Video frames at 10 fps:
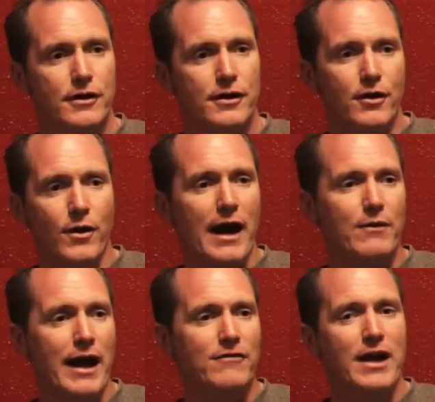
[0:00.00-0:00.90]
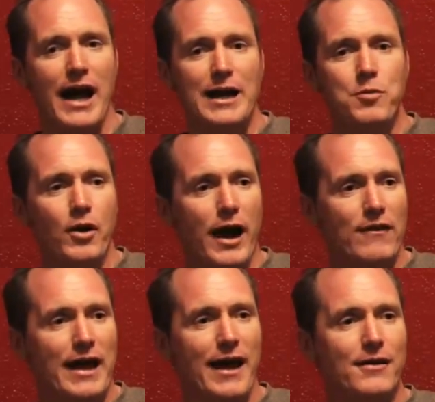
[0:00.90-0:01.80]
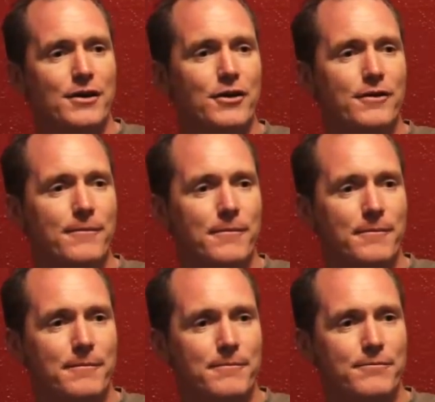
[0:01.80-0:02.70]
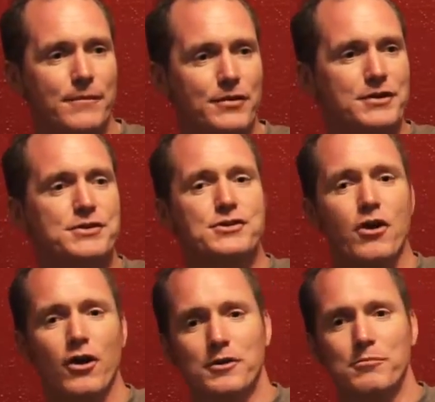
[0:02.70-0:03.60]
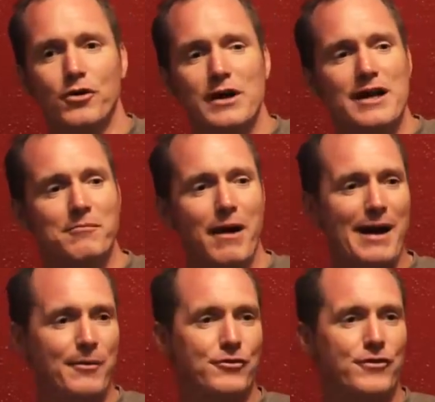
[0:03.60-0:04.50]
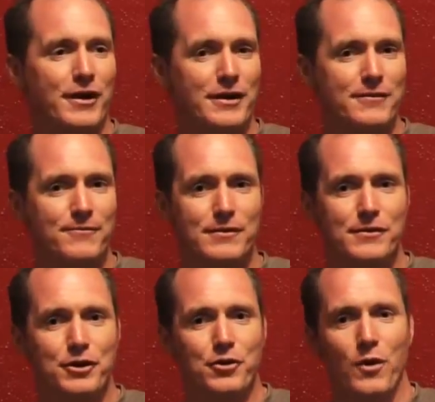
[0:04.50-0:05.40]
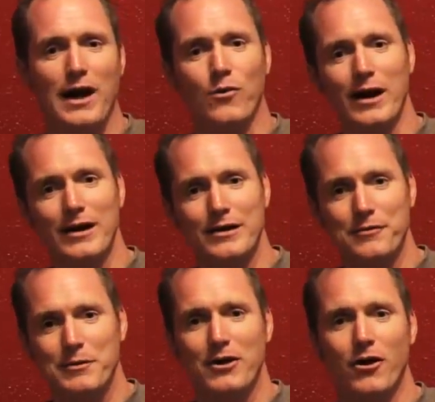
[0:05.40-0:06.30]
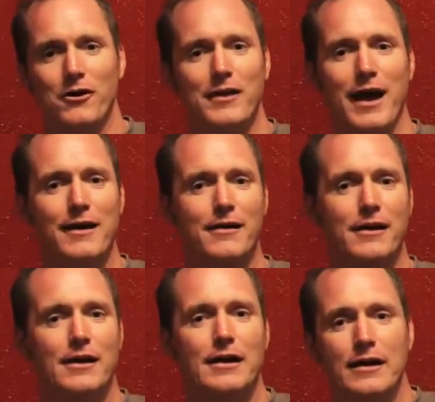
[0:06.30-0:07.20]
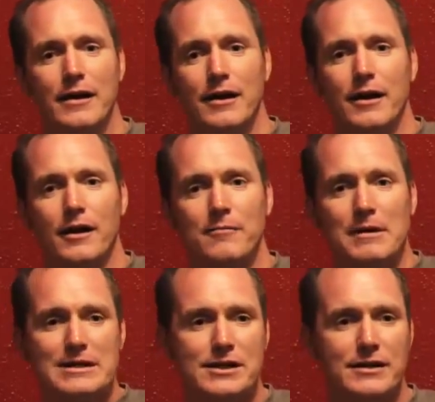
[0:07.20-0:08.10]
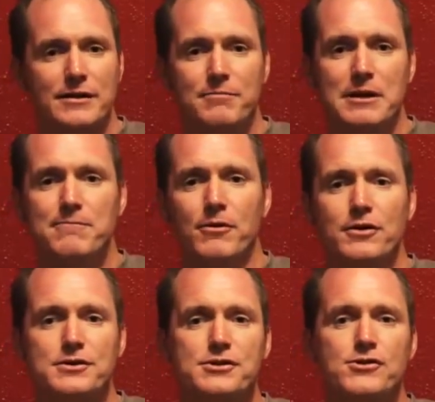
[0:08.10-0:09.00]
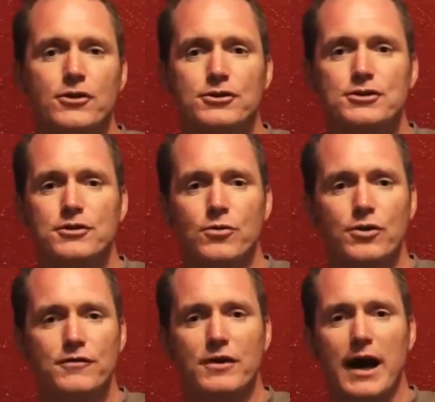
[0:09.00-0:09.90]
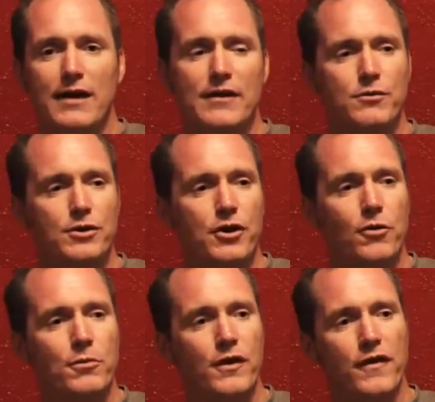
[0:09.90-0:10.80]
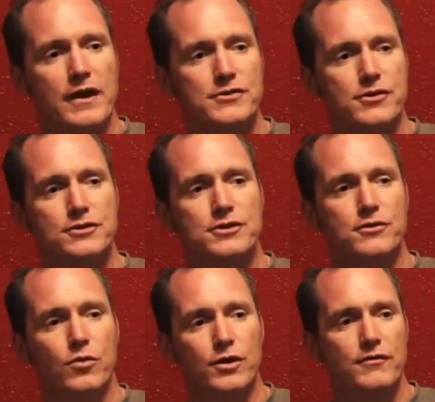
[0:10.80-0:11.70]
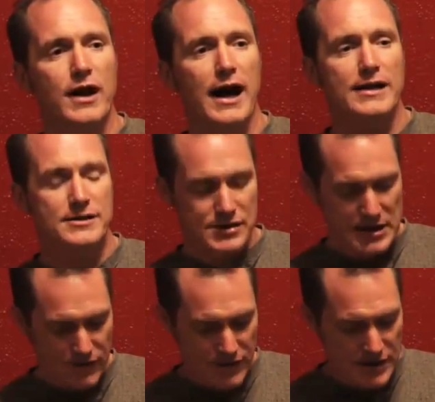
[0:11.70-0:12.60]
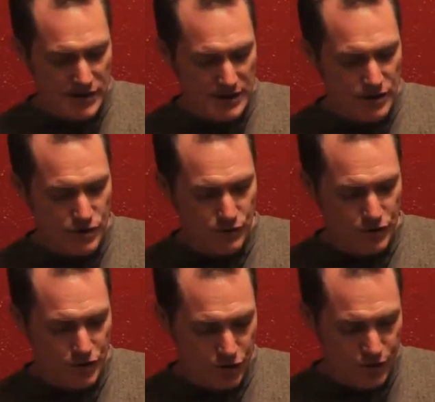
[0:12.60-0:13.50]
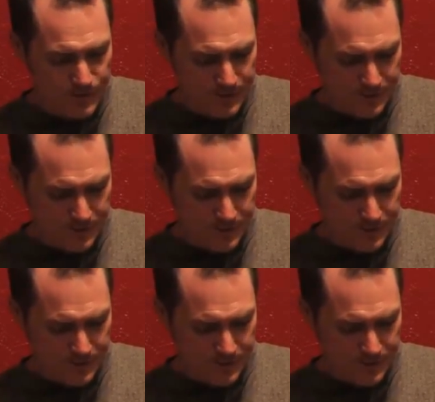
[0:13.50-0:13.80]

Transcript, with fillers: You know what I would have Connie put on the calendar? that this is called the Berean Bible Study. You know why I wanted it to be called that? Basically, people that searched the Word of God. They were noble and they searched the Word of God to see if these things were true.